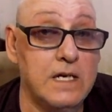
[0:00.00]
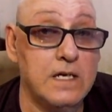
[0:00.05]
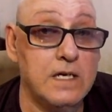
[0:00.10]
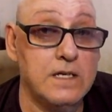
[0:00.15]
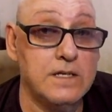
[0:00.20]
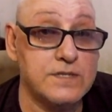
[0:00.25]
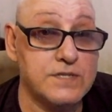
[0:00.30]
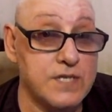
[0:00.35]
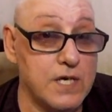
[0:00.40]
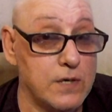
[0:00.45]

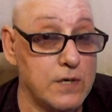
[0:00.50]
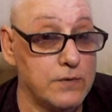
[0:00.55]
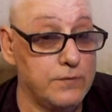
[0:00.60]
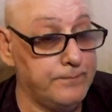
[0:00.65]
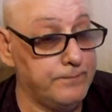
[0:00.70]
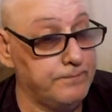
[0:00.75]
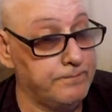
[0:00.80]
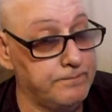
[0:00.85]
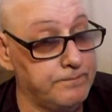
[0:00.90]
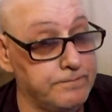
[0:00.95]
So
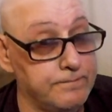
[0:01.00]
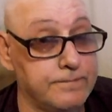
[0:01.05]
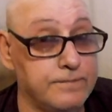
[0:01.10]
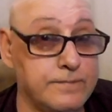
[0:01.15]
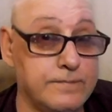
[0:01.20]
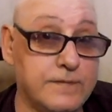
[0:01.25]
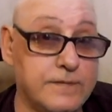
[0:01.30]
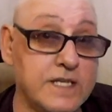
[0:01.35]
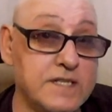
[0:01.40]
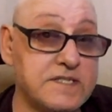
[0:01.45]

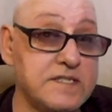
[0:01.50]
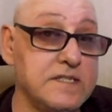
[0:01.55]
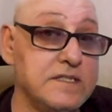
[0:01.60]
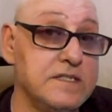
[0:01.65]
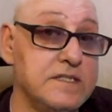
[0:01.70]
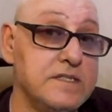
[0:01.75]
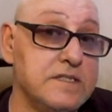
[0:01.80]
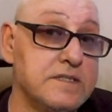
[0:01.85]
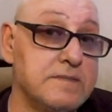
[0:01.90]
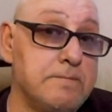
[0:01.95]
this
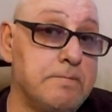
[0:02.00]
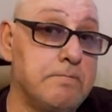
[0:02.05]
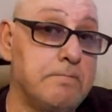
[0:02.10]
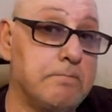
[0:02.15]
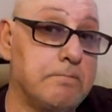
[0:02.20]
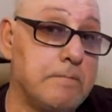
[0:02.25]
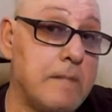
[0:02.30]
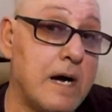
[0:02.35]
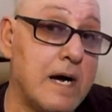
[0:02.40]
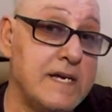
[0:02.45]
is
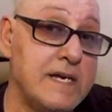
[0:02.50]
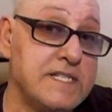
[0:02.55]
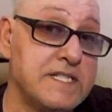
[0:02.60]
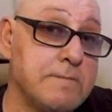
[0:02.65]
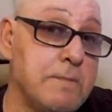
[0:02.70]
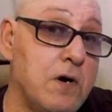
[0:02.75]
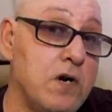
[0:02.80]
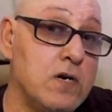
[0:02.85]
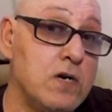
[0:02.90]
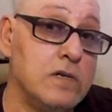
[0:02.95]
my
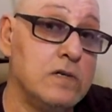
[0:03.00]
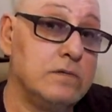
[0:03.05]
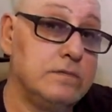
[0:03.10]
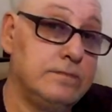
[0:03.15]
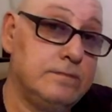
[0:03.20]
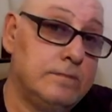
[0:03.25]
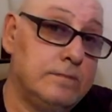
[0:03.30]
small